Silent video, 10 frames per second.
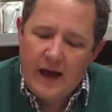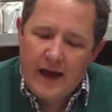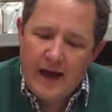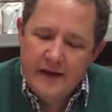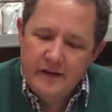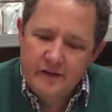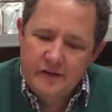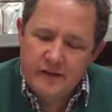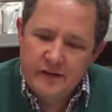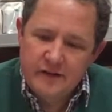
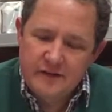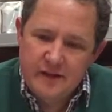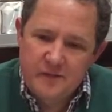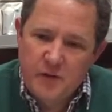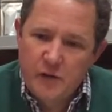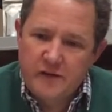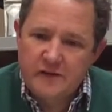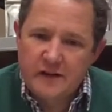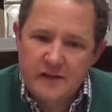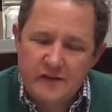And this
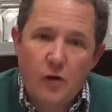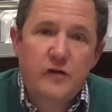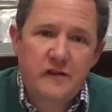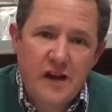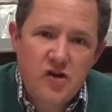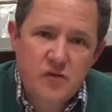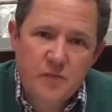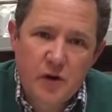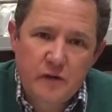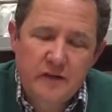processing, this
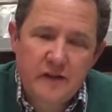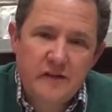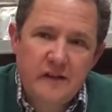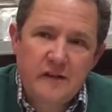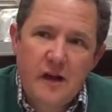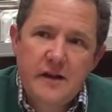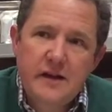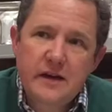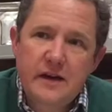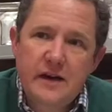oxidation process, is
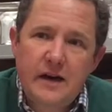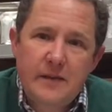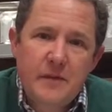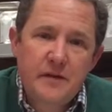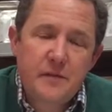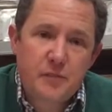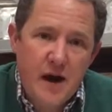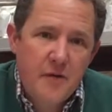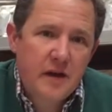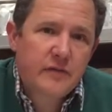like the
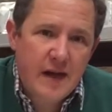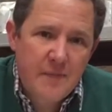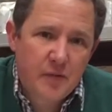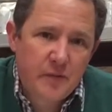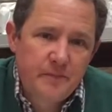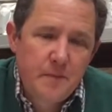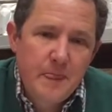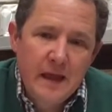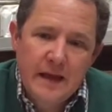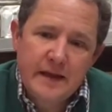browning of an apple.
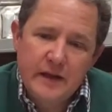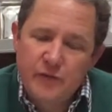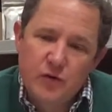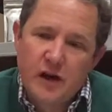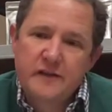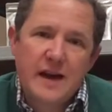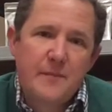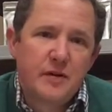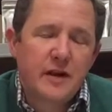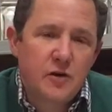If you cut an
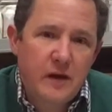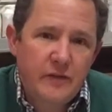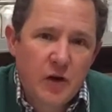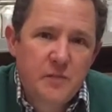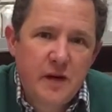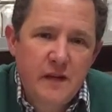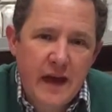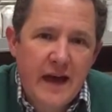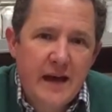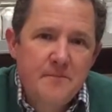apple and you leave it open in
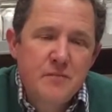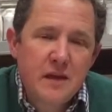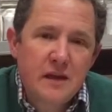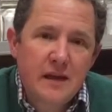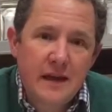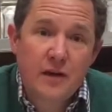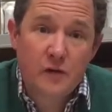the air, it